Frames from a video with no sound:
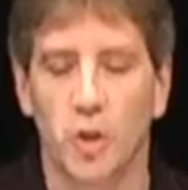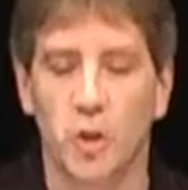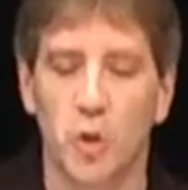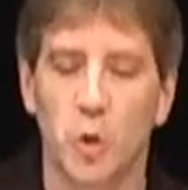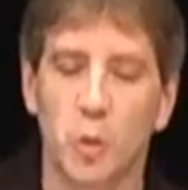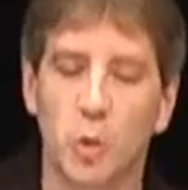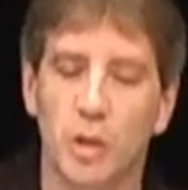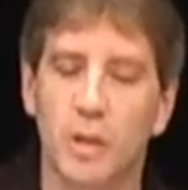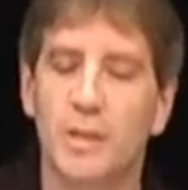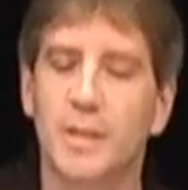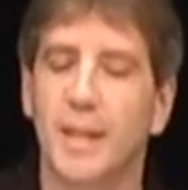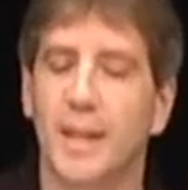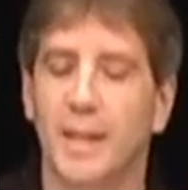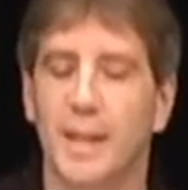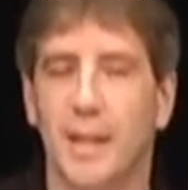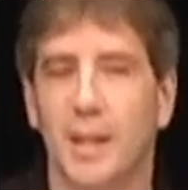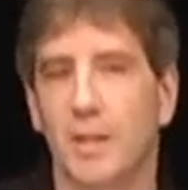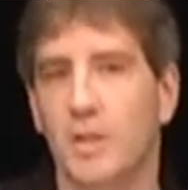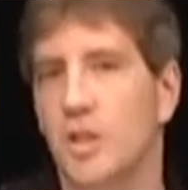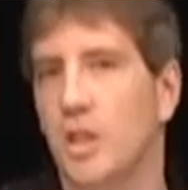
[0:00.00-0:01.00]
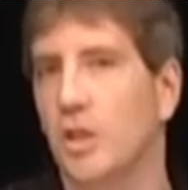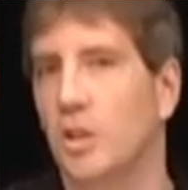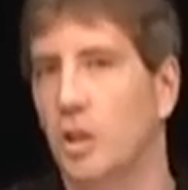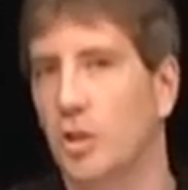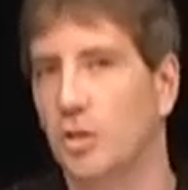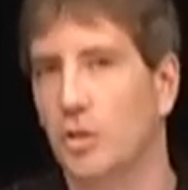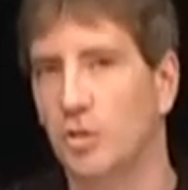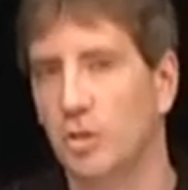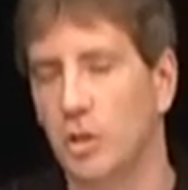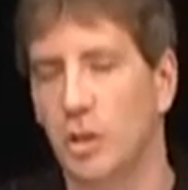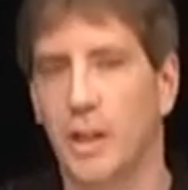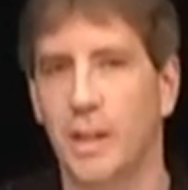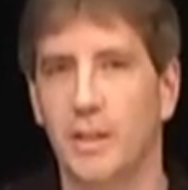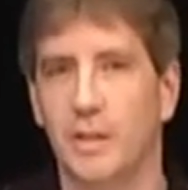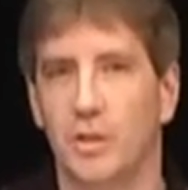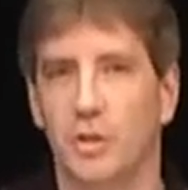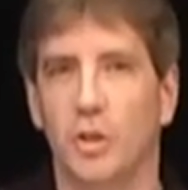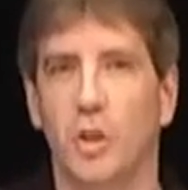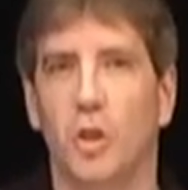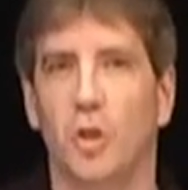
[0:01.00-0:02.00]
A newer technology along those
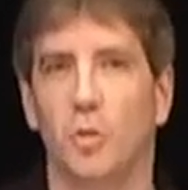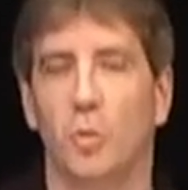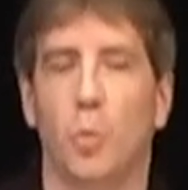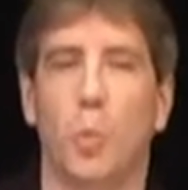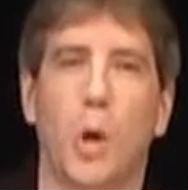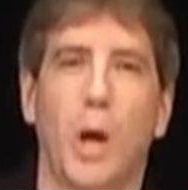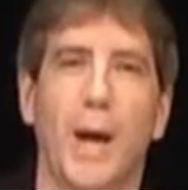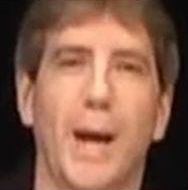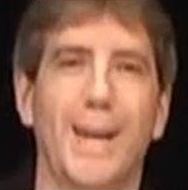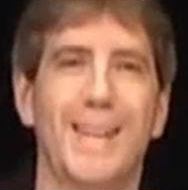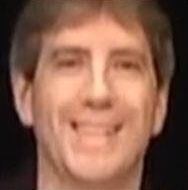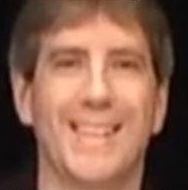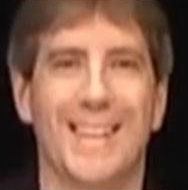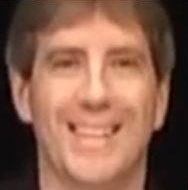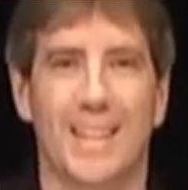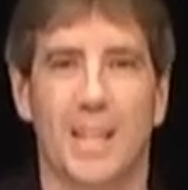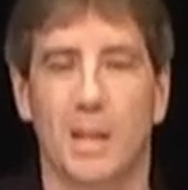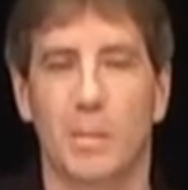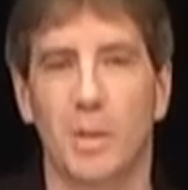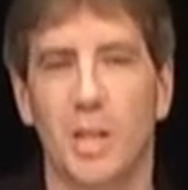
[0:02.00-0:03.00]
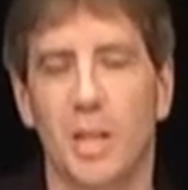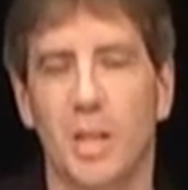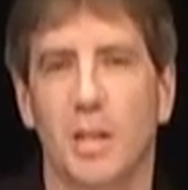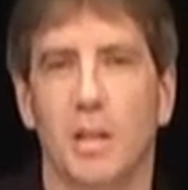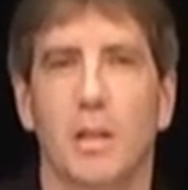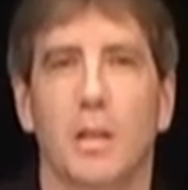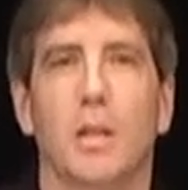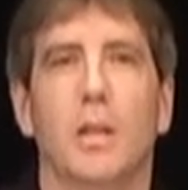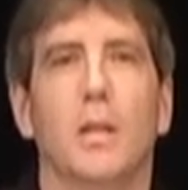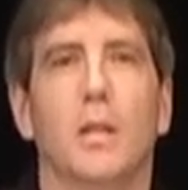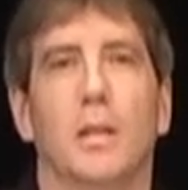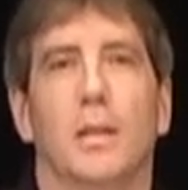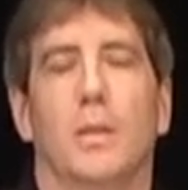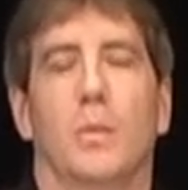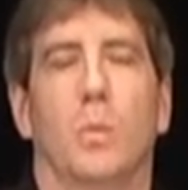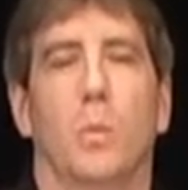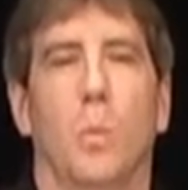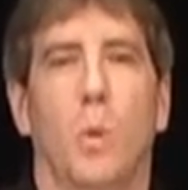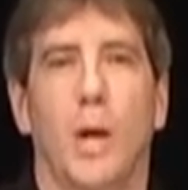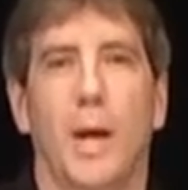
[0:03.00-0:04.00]
lines is called wide dynamic.
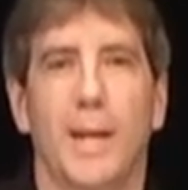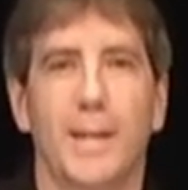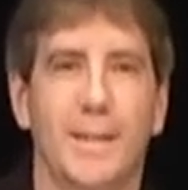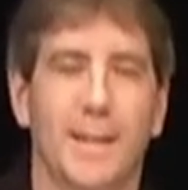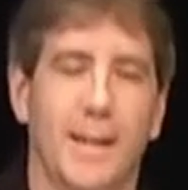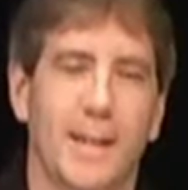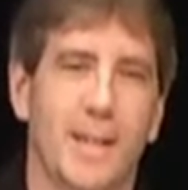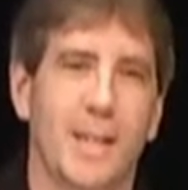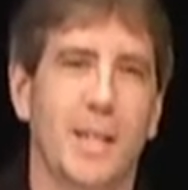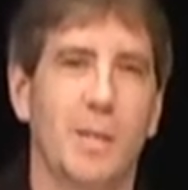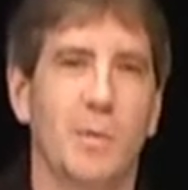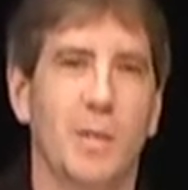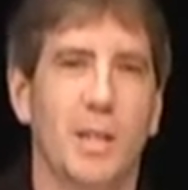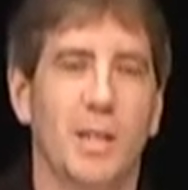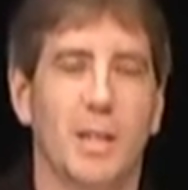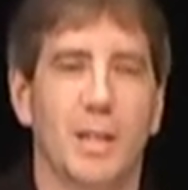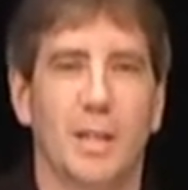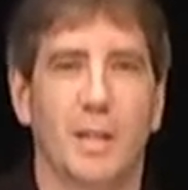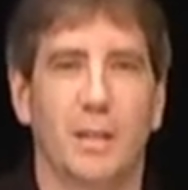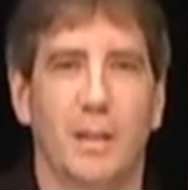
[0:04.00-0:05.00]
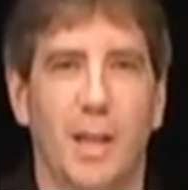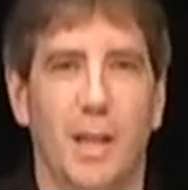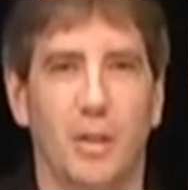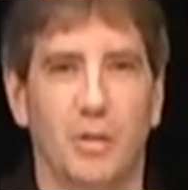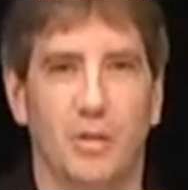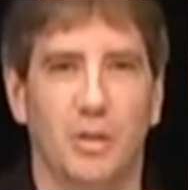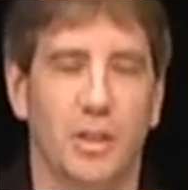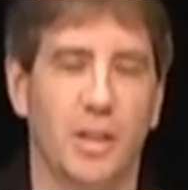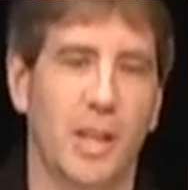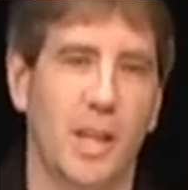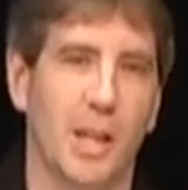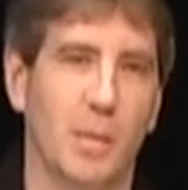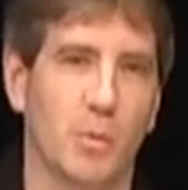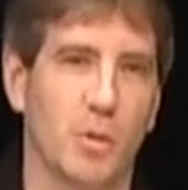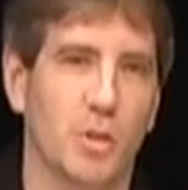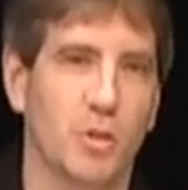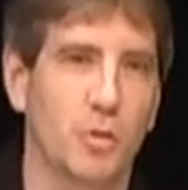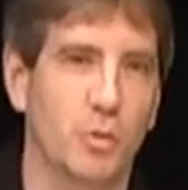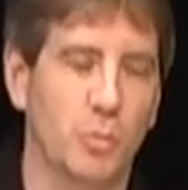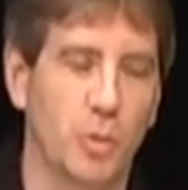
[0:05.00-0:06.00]
Wide dynamic allows the
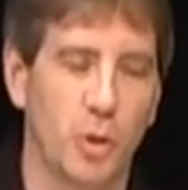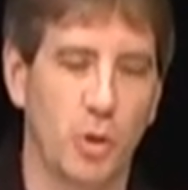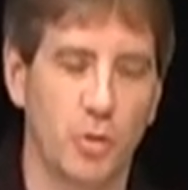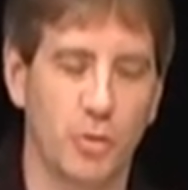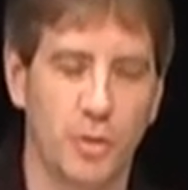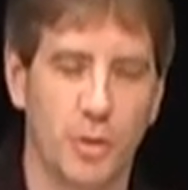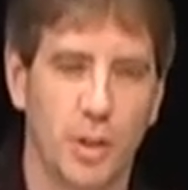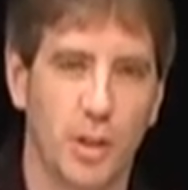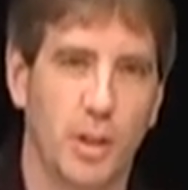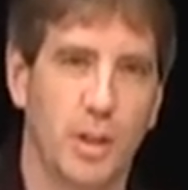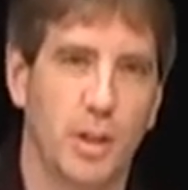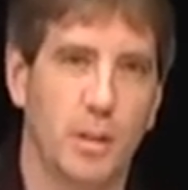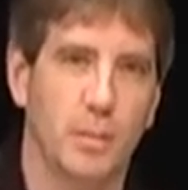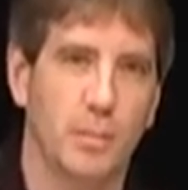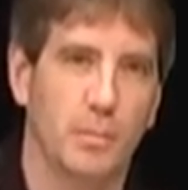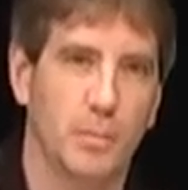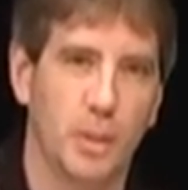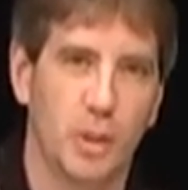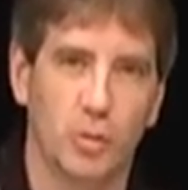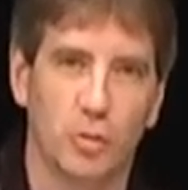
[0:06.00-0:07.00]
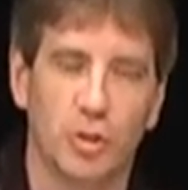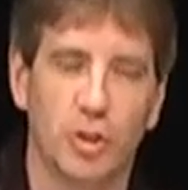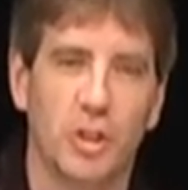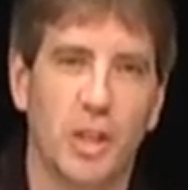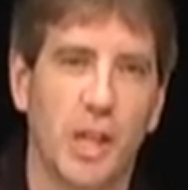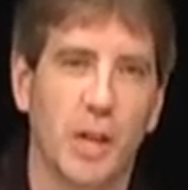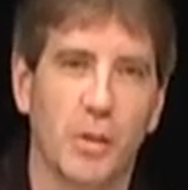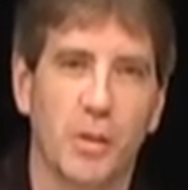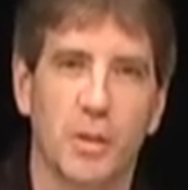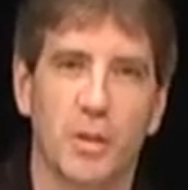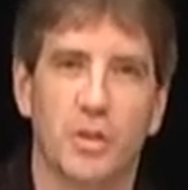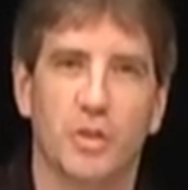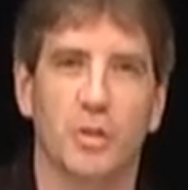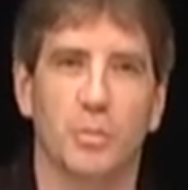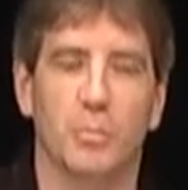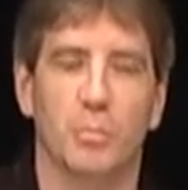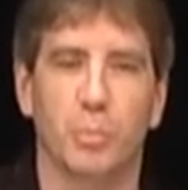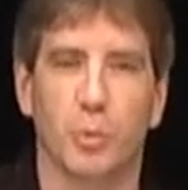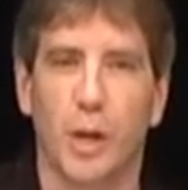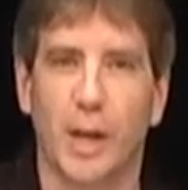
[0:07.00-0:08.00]
camera to both stare into
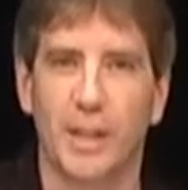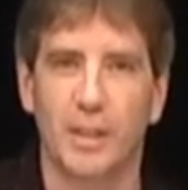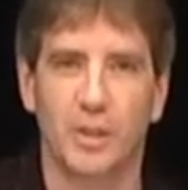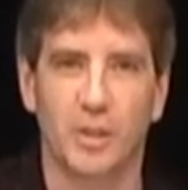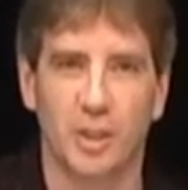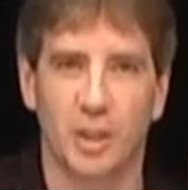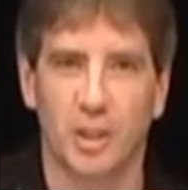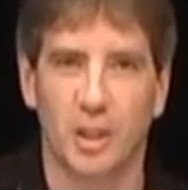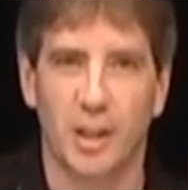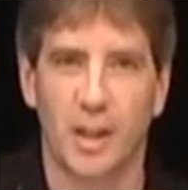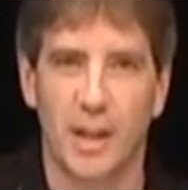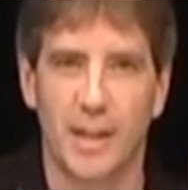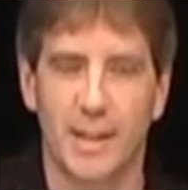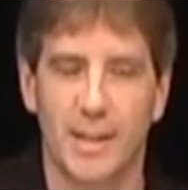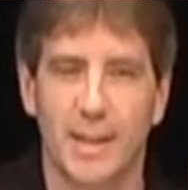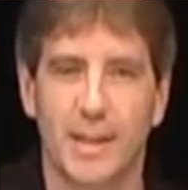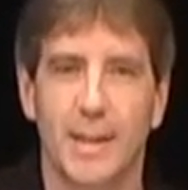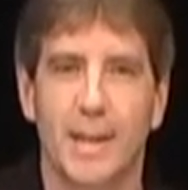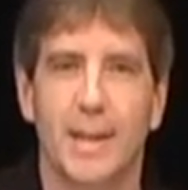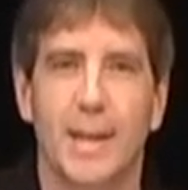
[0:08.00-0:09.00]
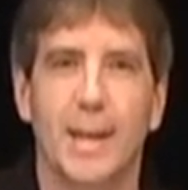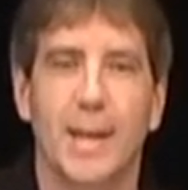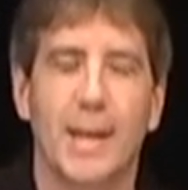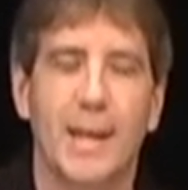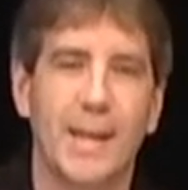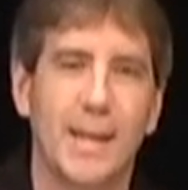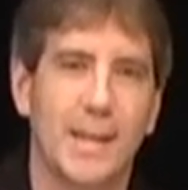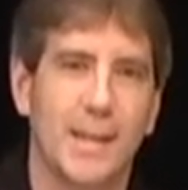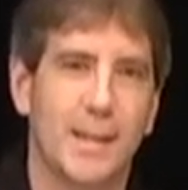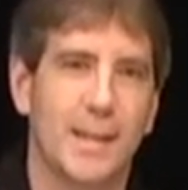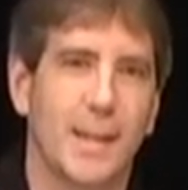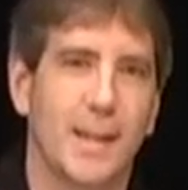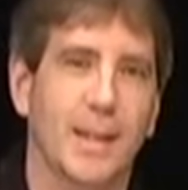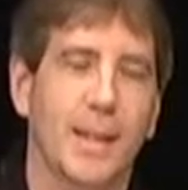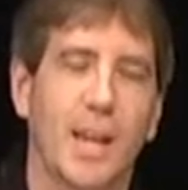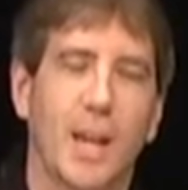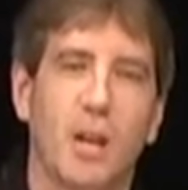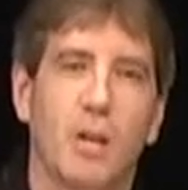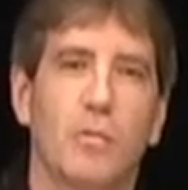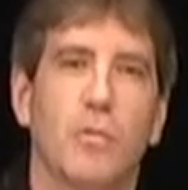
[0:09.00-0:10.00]
some bright sunlight and
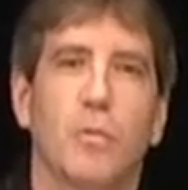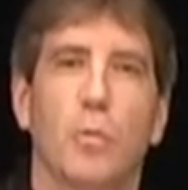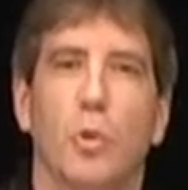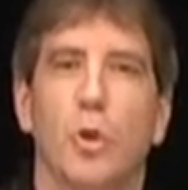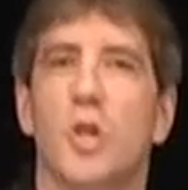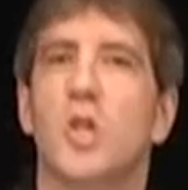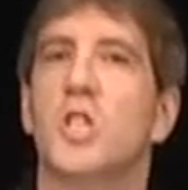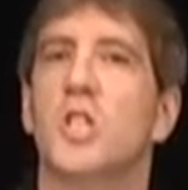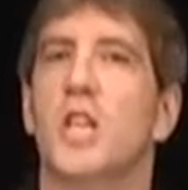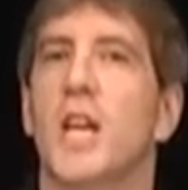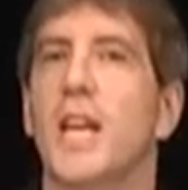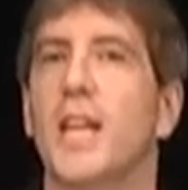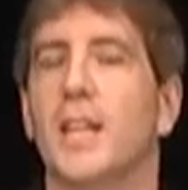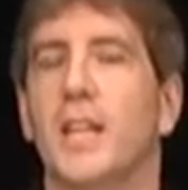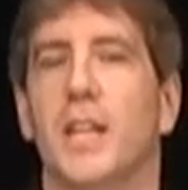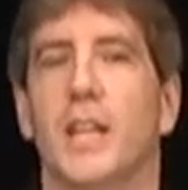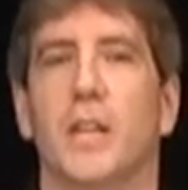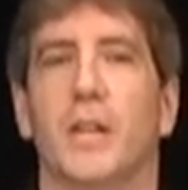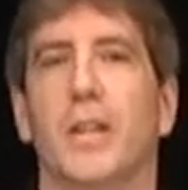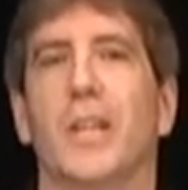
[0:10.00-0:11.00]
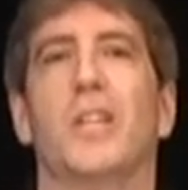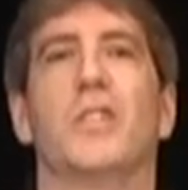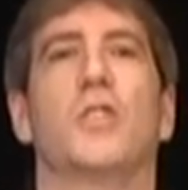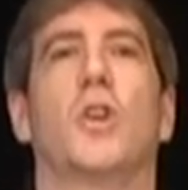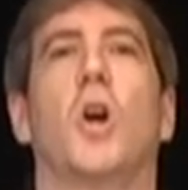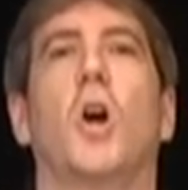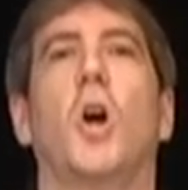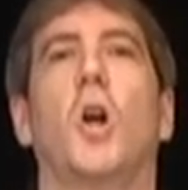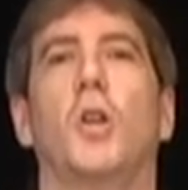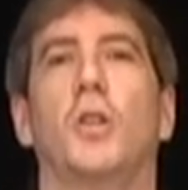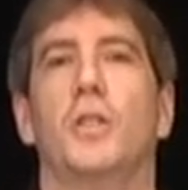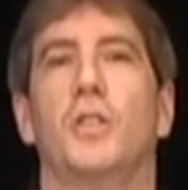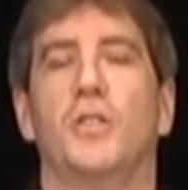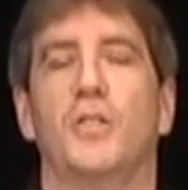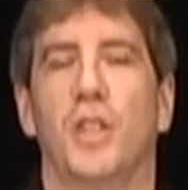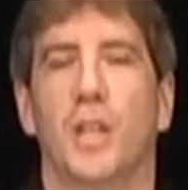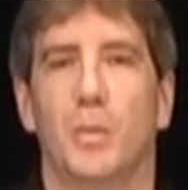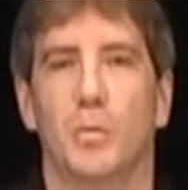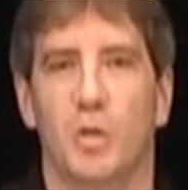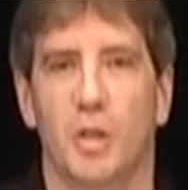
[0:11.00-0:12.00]
account for shaded areas all in
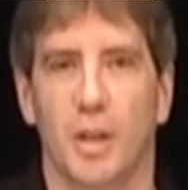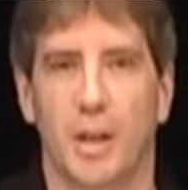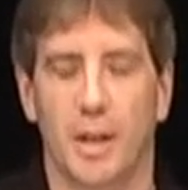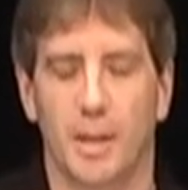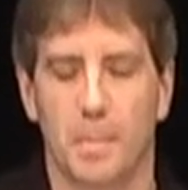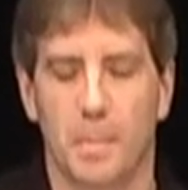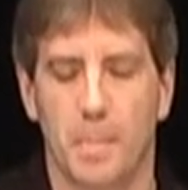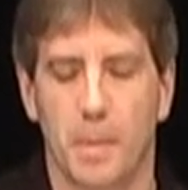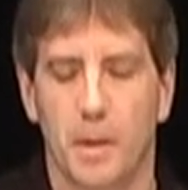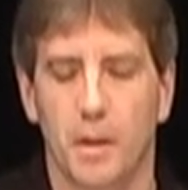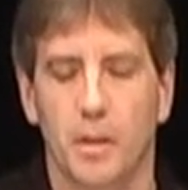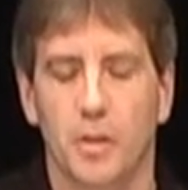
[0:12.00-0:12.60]
the same shot.